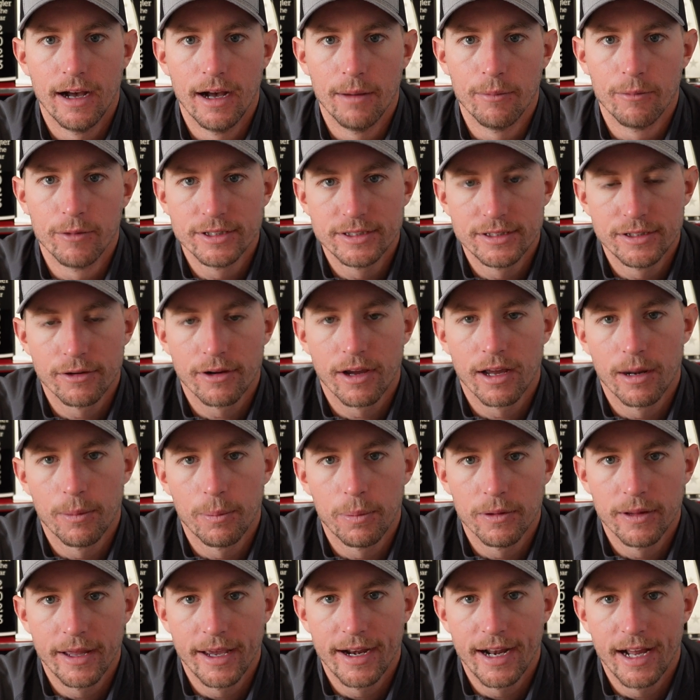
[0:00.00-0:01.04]
We still got to
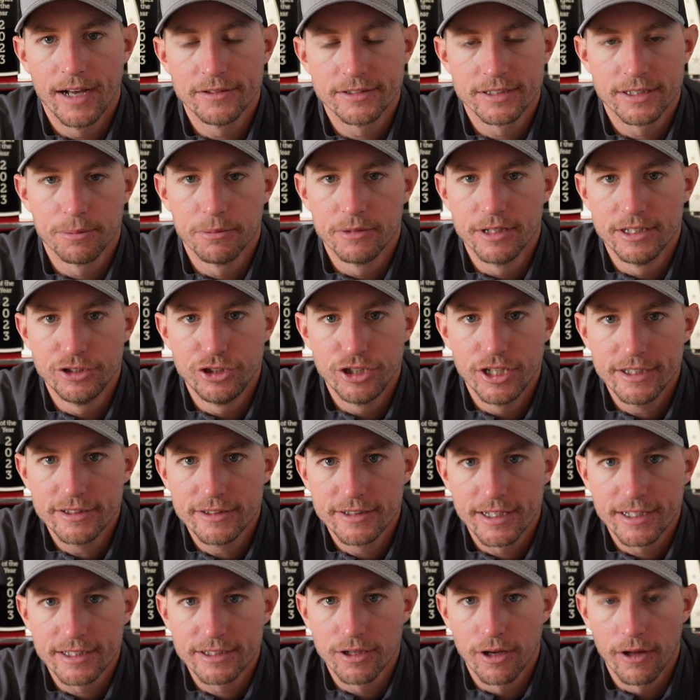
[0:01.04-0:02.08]
plan out some
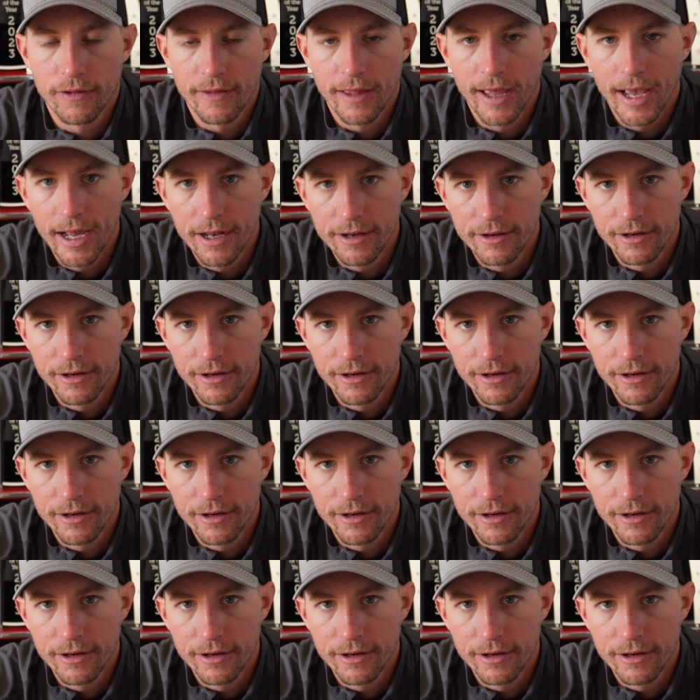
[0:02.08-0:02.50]
logistics on that.